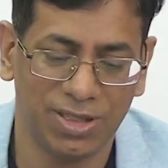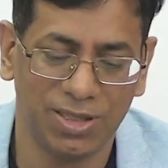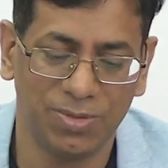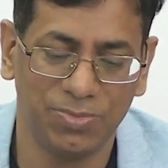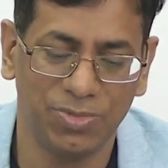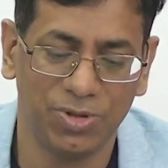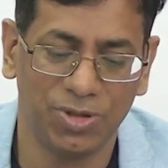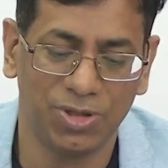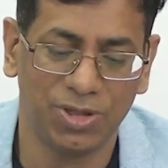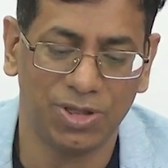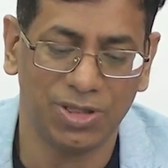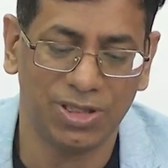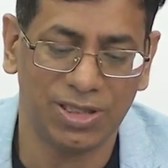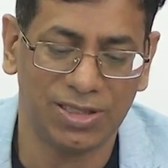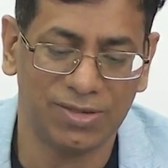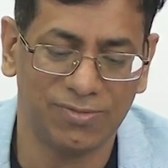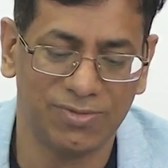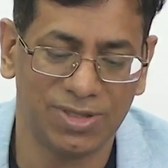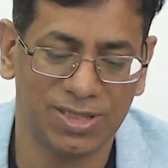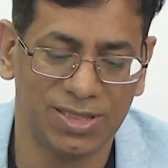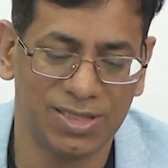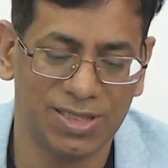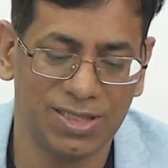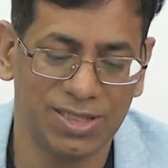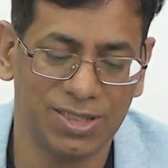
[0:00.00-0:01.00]
up your
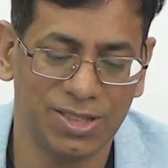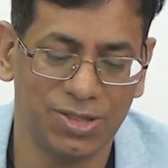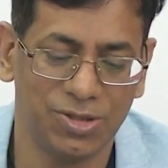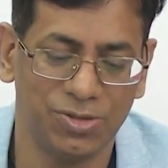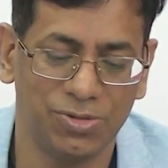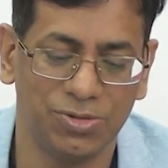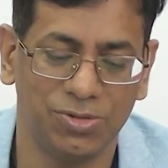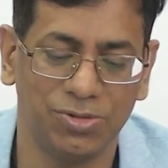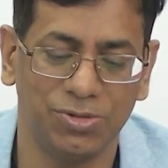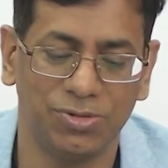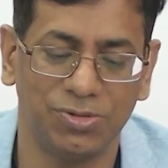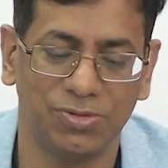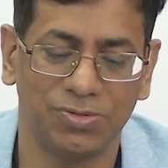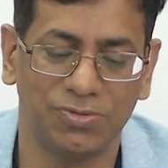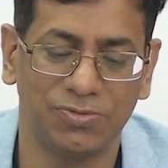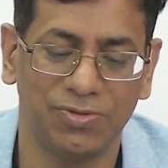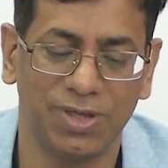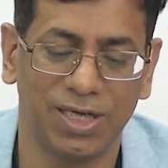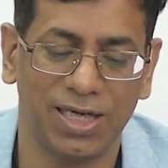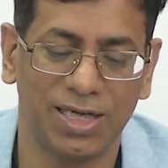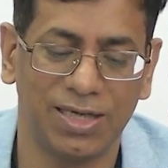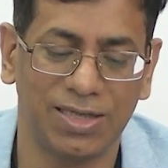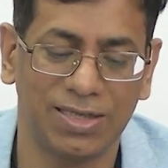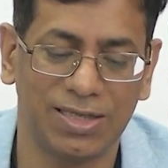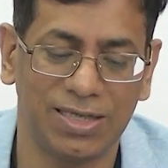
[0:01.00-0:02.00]
nervousness, you
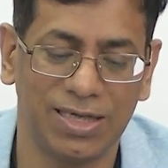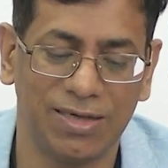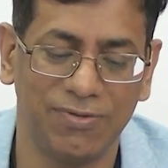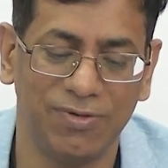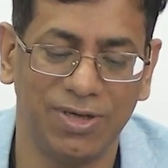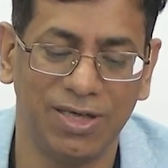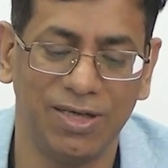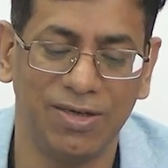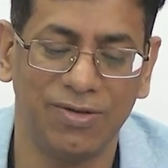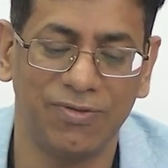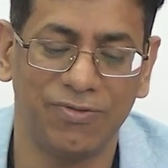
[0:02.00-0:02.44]
were giving